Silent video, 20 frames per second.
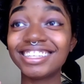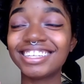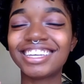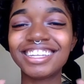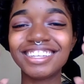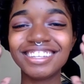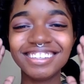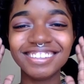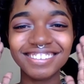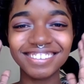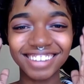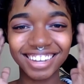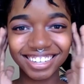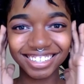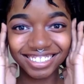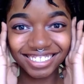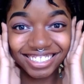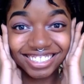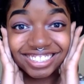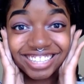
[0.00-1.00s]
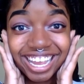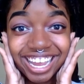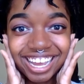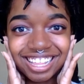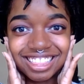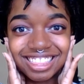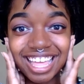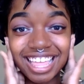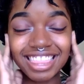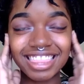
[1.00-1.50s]
can you
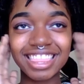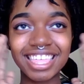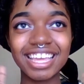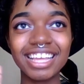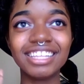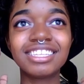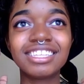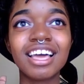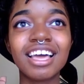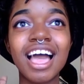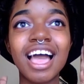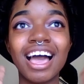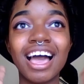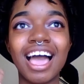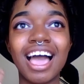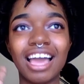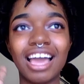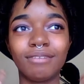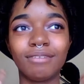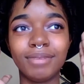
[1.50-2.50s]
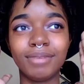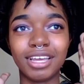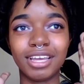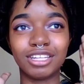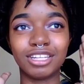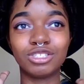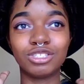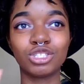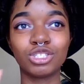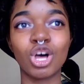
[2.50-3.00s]
understand that this had me
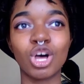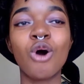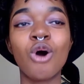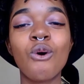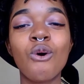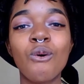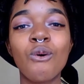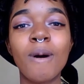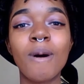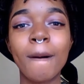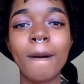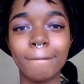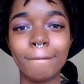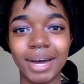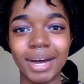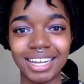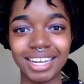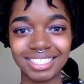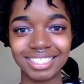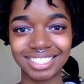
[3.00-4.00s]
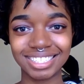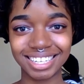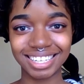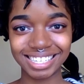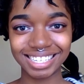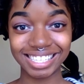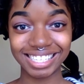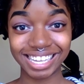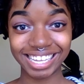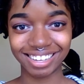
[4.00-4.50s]
in so much
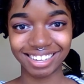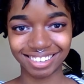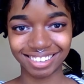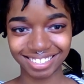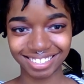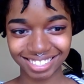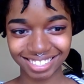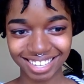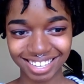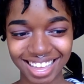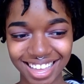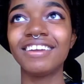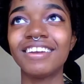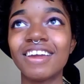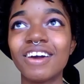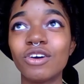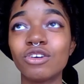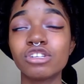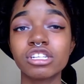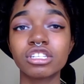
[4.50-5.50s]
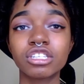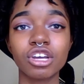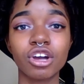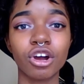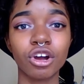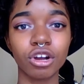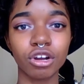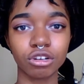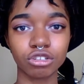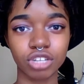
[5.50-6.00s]
tears? You know, it's just
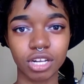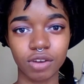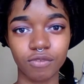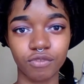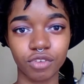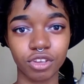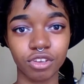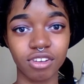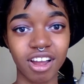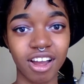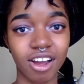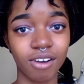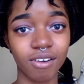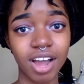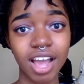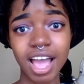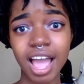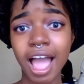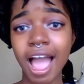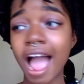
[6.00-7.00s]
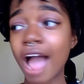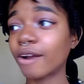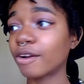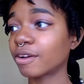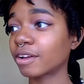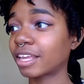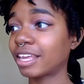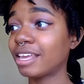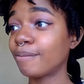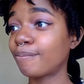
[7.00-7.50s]
her trying to figure out how
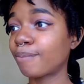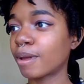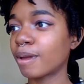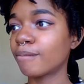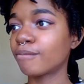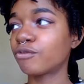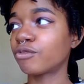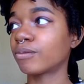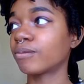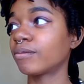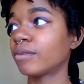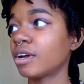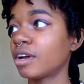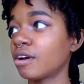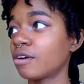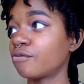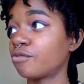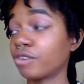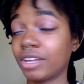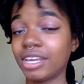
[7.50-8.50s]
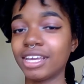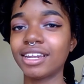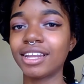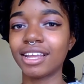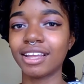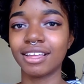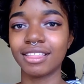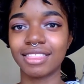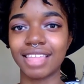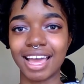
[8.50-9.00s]
to keep him from
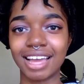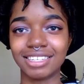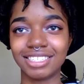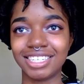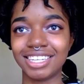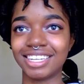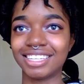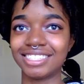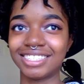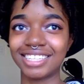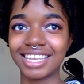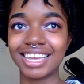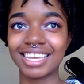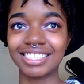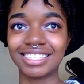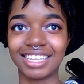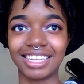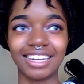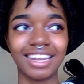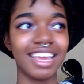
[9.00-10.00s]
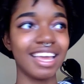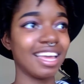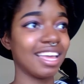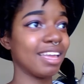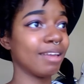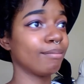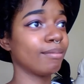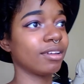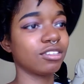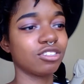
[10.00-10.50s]
forgetting that she exists and
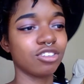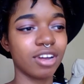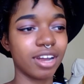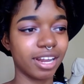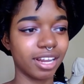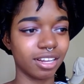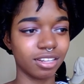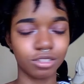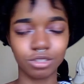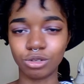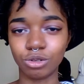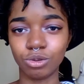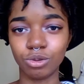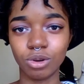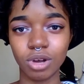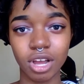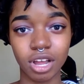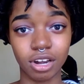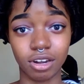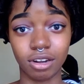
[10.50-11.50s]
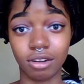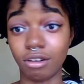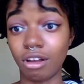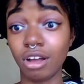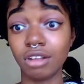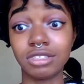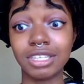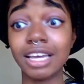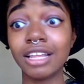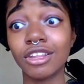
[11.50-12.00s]
him trying to
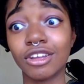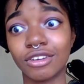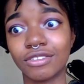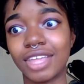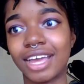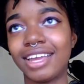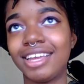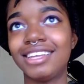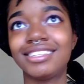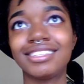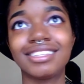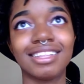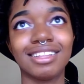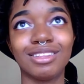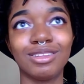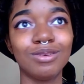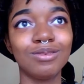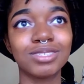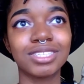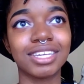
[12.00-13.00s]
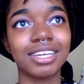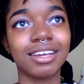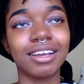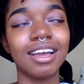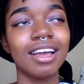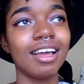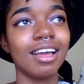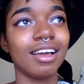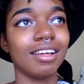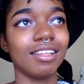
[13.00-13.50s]
not tell her that he's
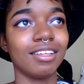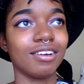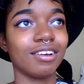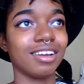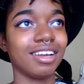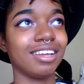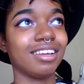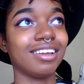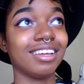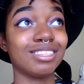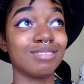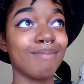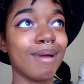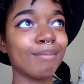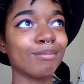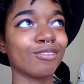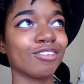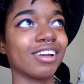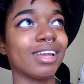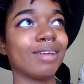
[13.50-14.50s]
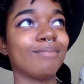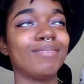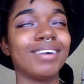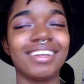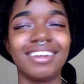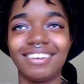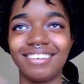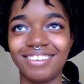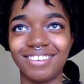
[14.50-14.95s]
losing his memory. But